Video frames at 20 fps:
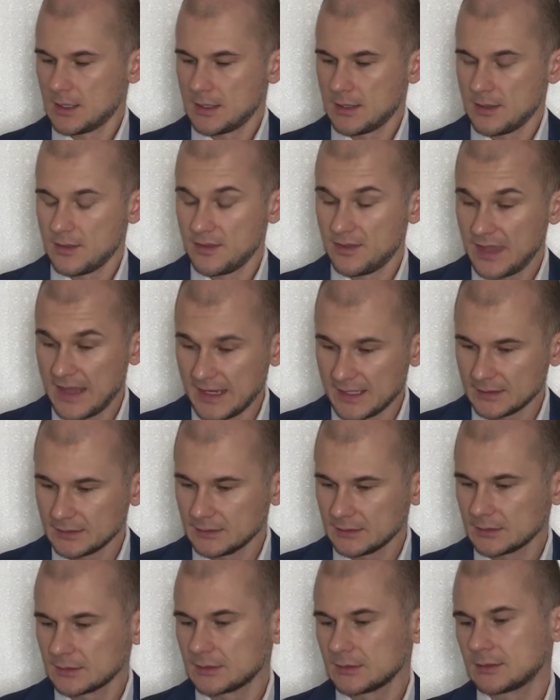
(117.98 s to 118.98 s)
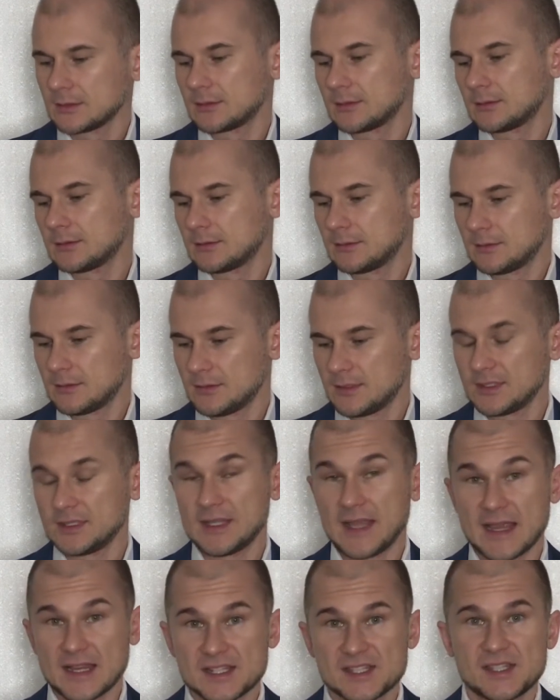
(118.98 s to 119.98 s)
Then the
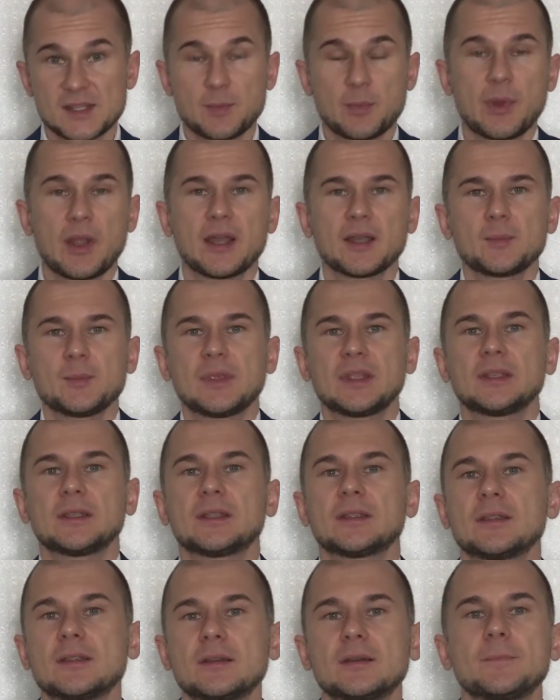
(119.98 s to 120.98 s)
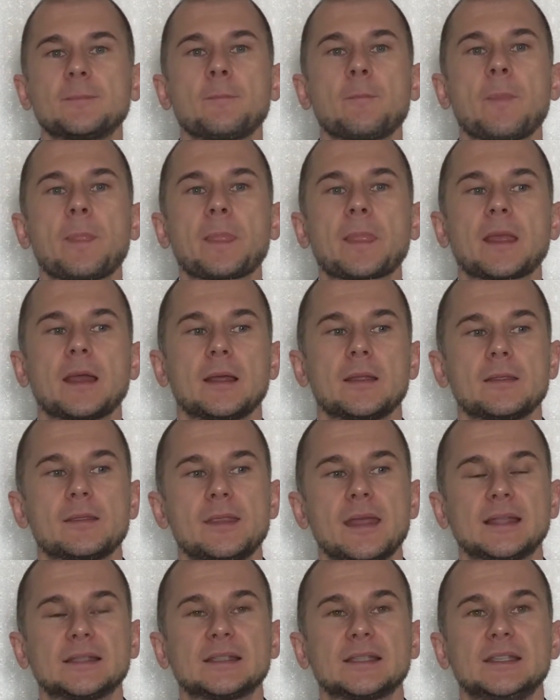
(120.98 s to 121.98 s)
next department
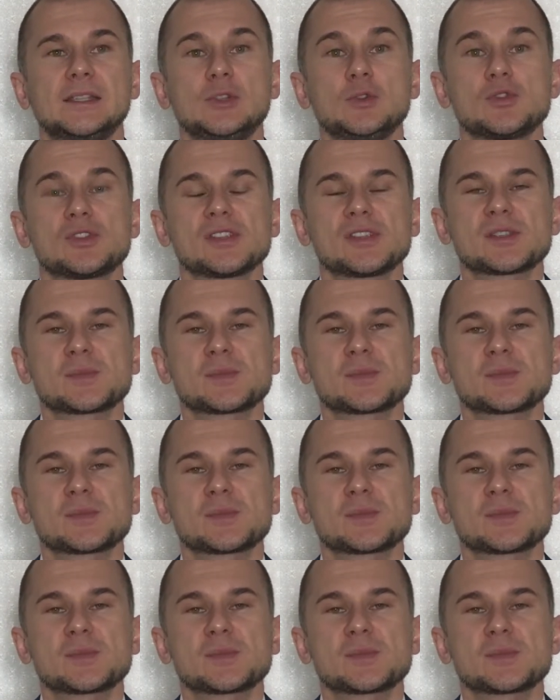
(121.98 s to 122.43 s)
that uses